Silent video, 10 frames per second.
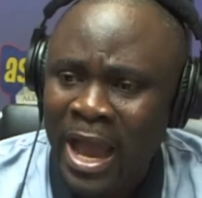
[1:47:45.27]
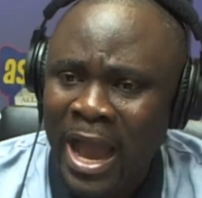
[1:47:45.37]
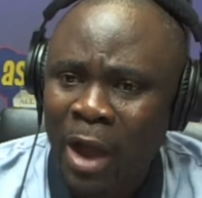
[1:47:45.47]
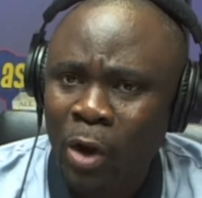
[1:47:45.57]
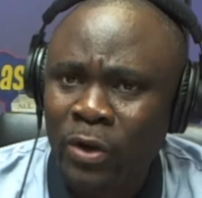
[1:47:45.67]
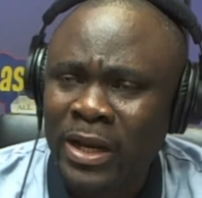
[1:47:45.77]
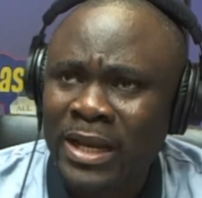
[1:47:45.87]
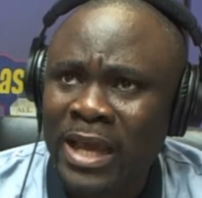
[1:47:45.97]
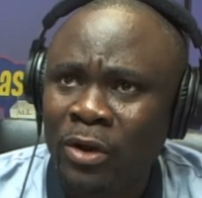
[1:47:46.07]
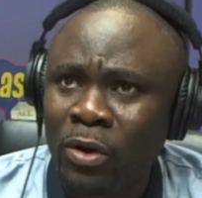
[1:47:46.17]
Onone
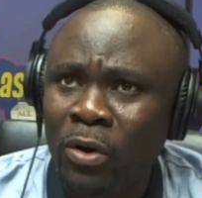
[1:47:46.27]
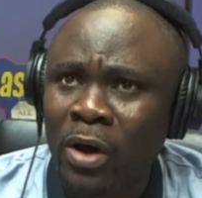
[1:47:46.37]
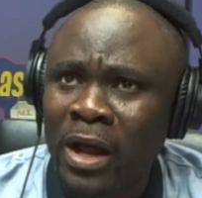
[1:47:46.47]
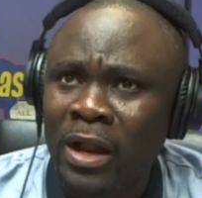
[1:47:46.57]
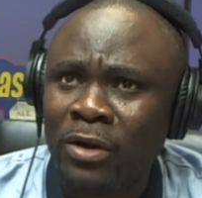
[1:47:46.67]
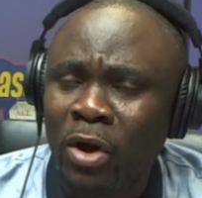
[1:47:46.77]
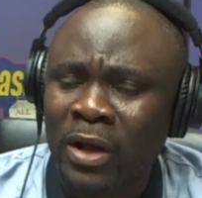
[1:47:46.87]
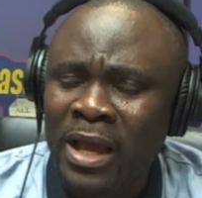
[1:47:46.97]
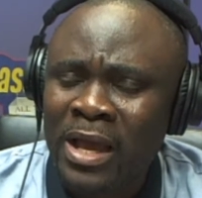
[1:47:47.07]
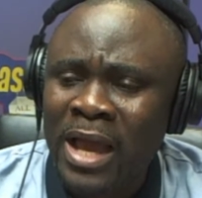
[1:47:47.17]
de no,
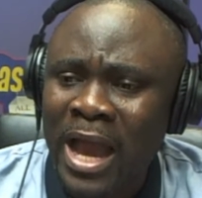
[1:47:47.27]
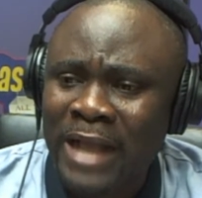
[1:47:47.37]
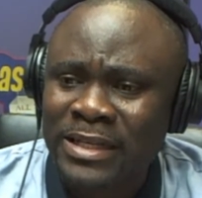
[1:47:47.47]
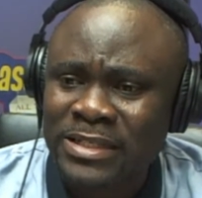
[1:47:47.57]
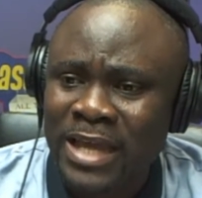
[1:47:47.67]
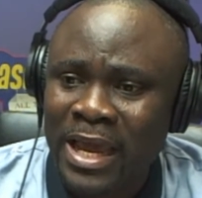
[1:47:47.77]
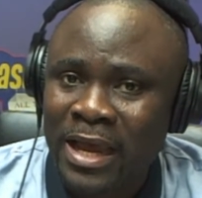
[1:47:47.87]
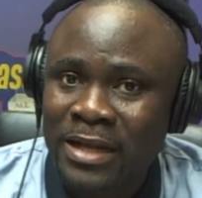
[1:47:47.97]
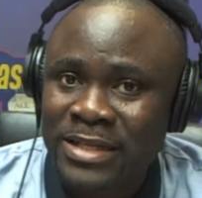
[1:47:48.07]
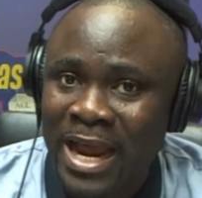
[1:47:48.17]
Doc, I just say
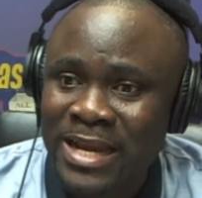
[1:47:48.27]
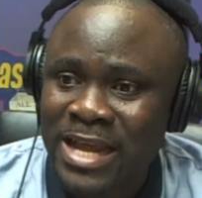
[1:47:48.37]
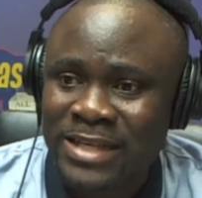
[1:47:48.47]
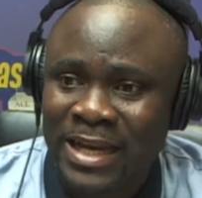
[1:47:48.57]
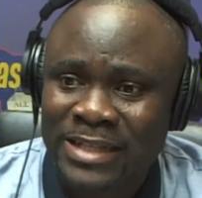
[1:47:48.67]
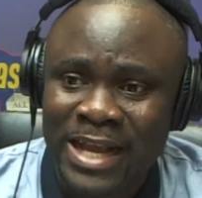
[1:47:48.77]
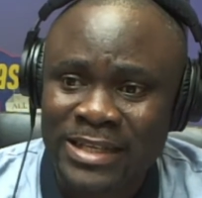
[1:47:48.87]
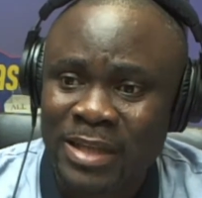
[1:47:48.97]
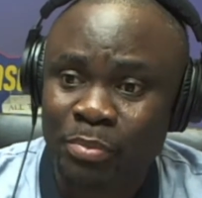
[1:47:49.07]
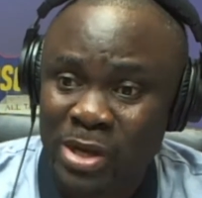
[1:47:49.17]
10 days and I
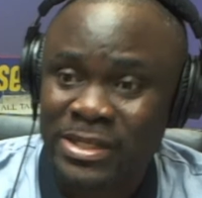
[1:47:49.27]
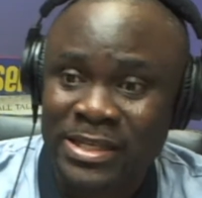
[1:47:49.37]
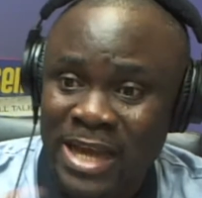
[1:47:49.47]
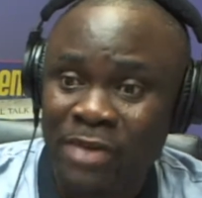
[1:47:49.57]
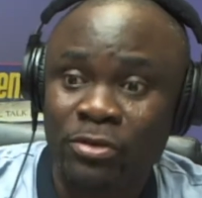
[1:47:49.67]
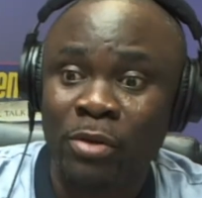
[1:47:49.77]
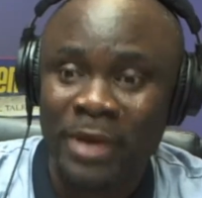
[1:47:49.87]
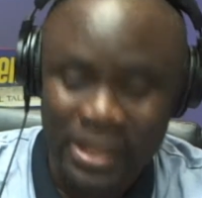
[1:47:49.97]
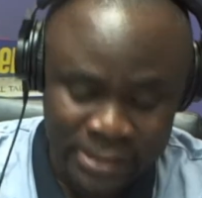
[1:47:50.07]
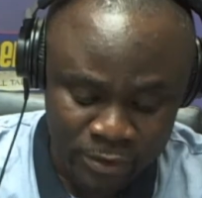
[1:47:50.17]
just say president siren
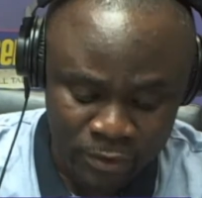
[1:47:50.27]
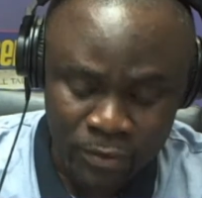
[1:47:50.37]
nominating. No?